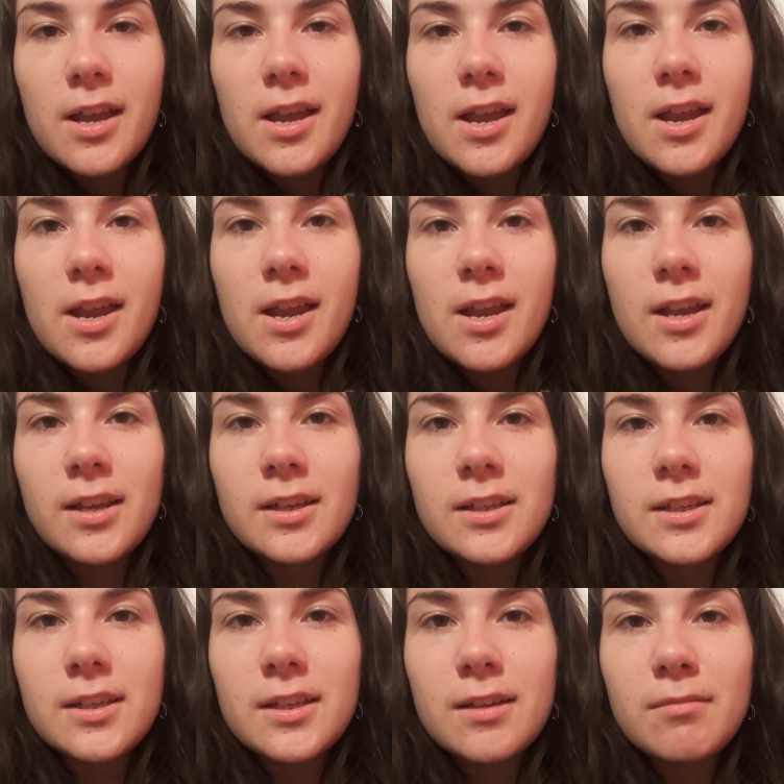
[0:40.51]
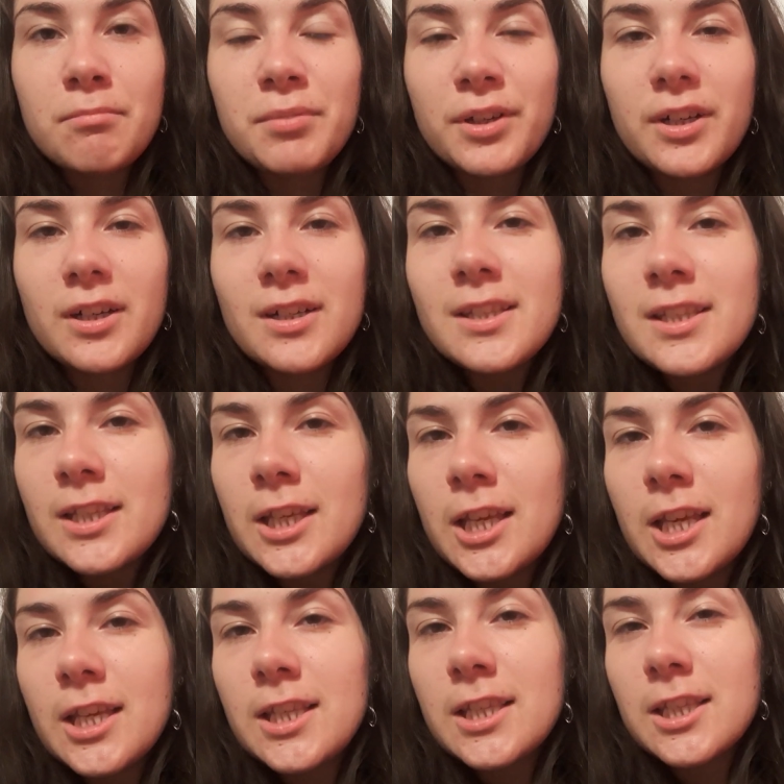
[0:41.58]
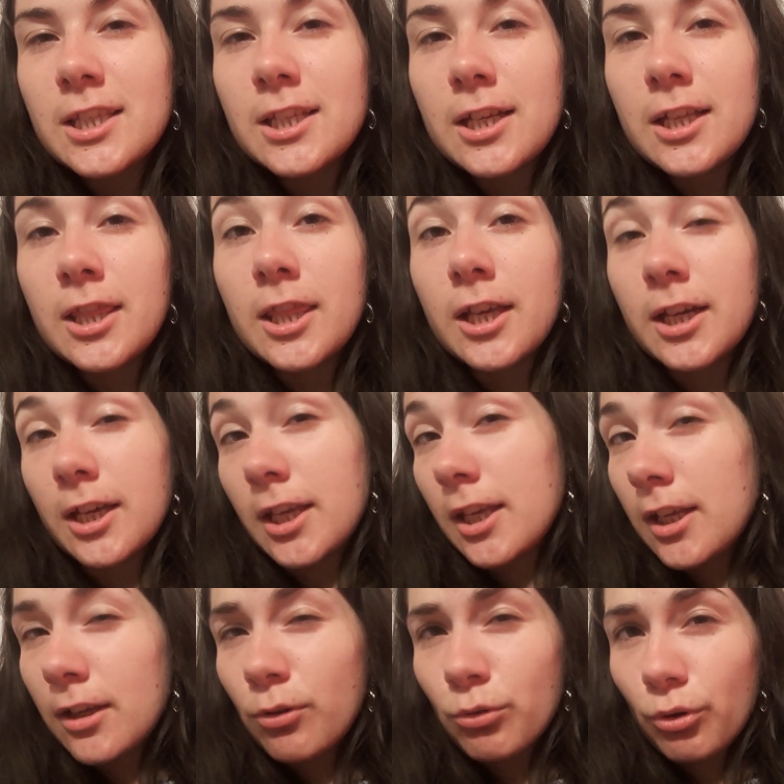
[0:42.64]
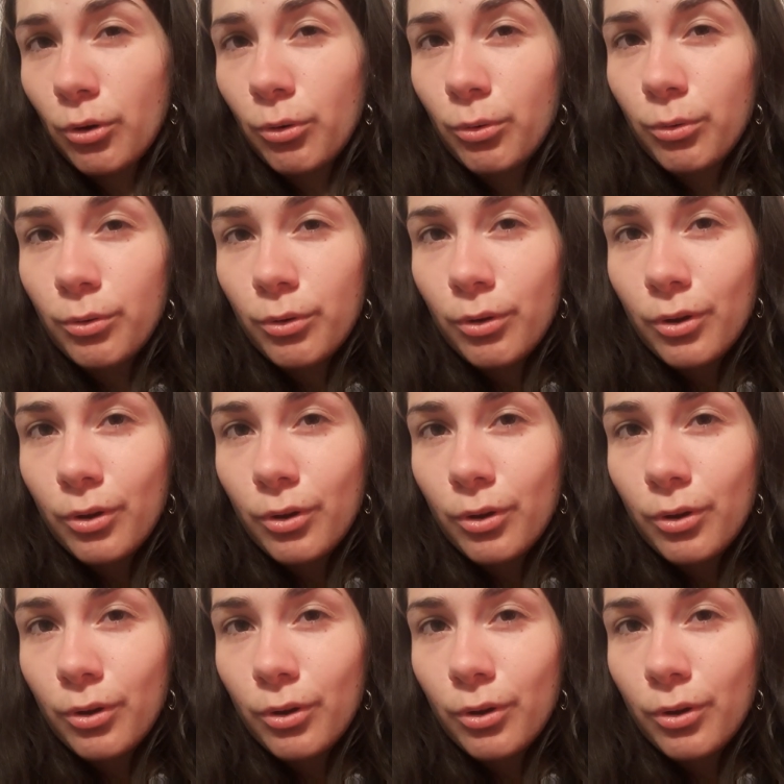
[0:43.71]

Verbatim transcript: And because he's the hero,